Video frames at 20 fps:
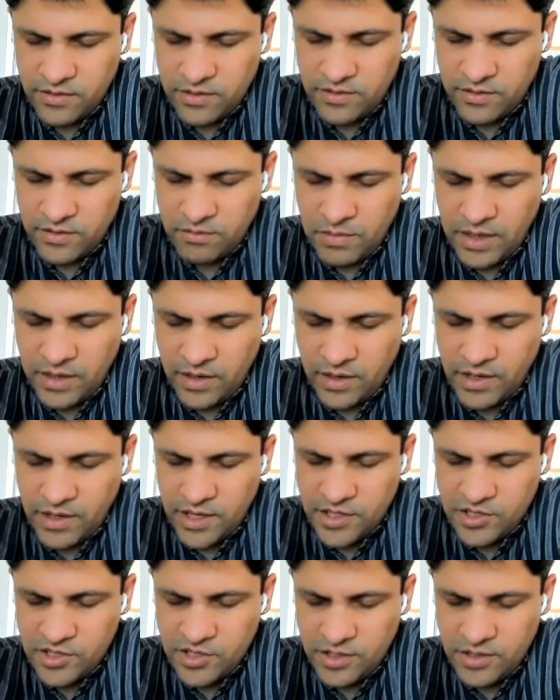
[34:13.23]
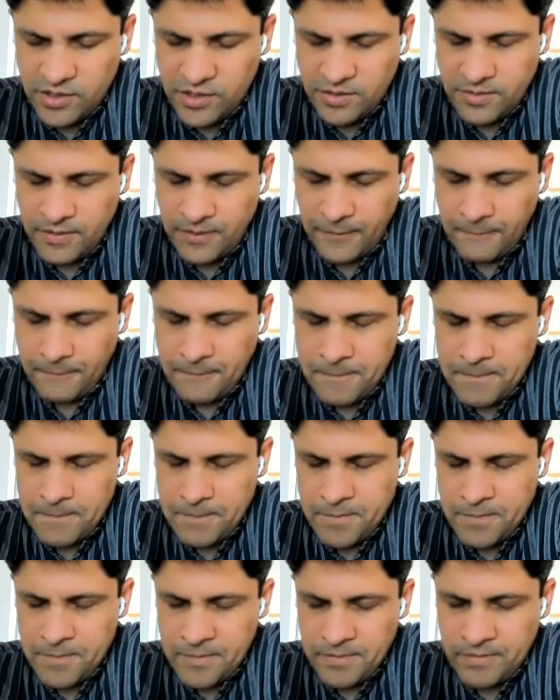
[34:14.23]
this is mental hygiene.
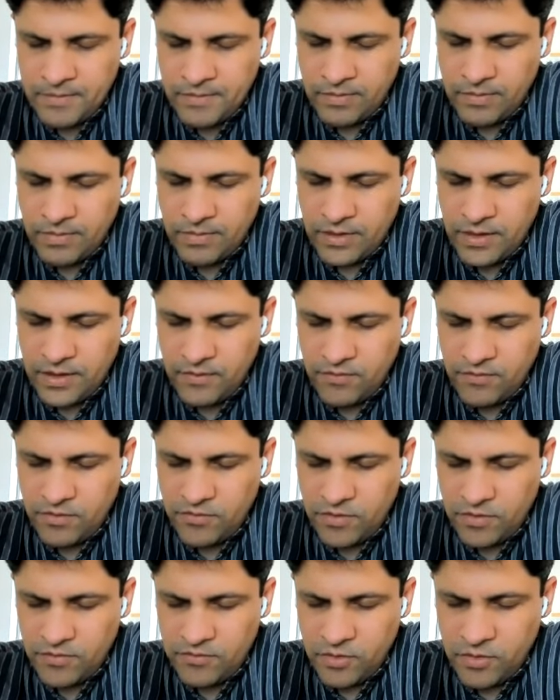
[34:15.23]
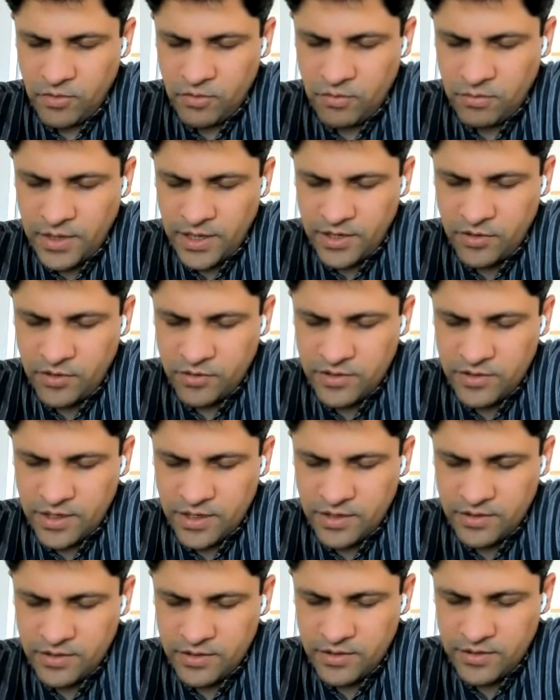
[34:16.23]
Even for a few
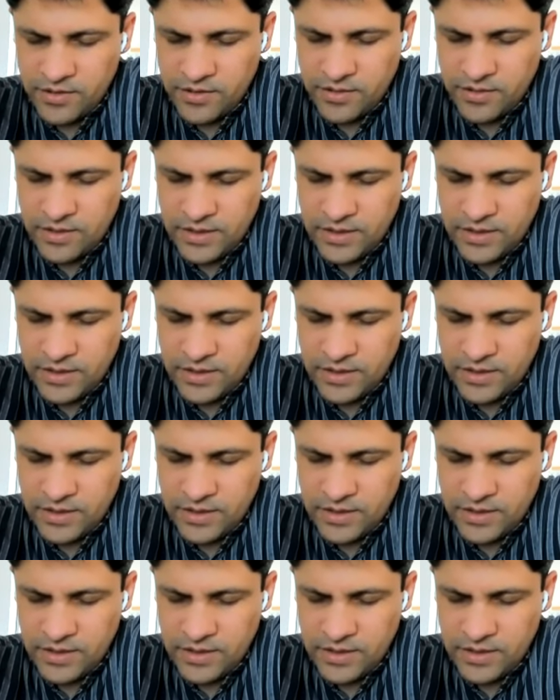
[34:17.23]
microseconds.